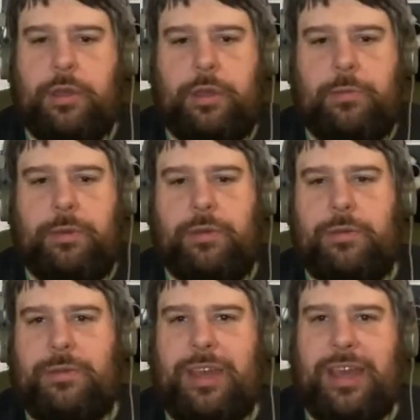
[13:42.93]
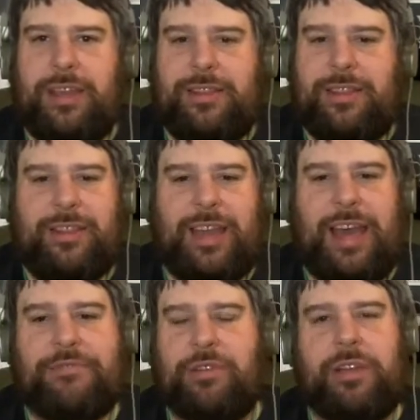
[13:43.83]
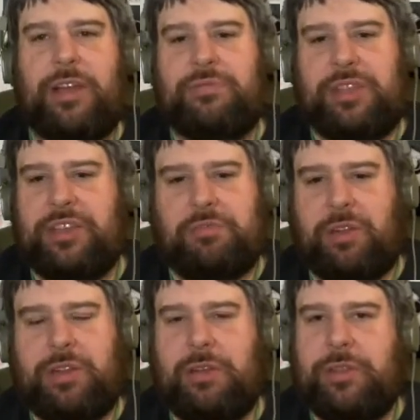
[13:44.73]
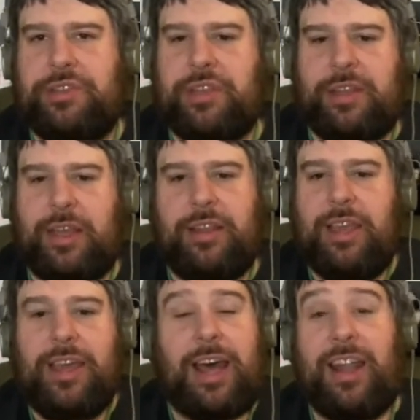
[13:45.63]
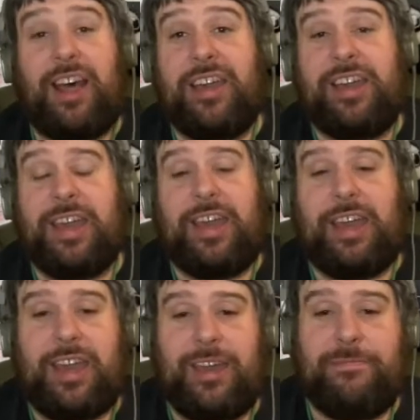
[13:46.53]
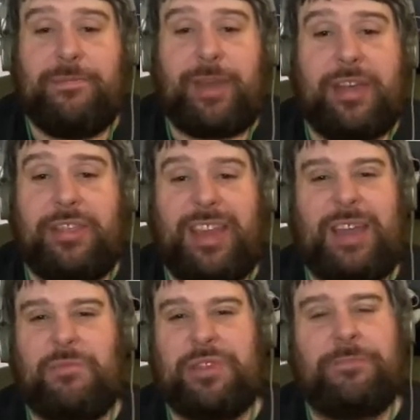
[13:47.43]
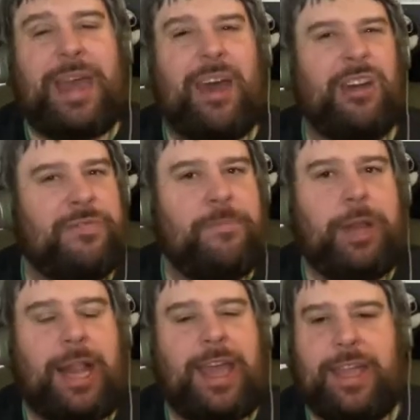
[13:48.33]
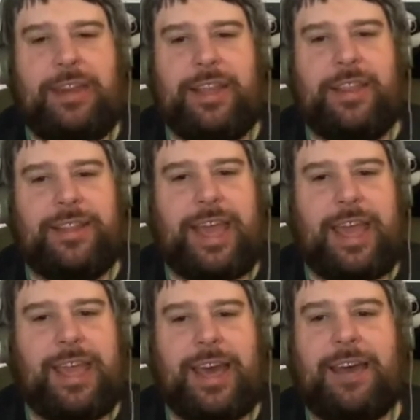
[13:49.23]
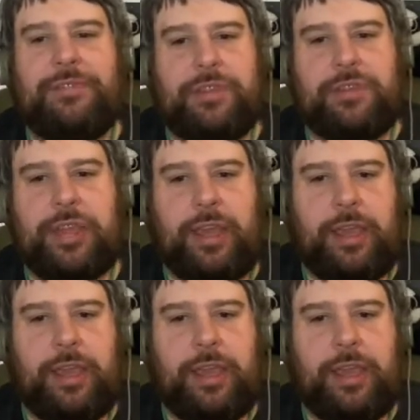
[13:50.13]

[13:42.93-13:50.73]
But yeah, everyone knows this one, don't they? Sit down. I like it. Um, I th- it was a bit overplayed in the day, I have to say.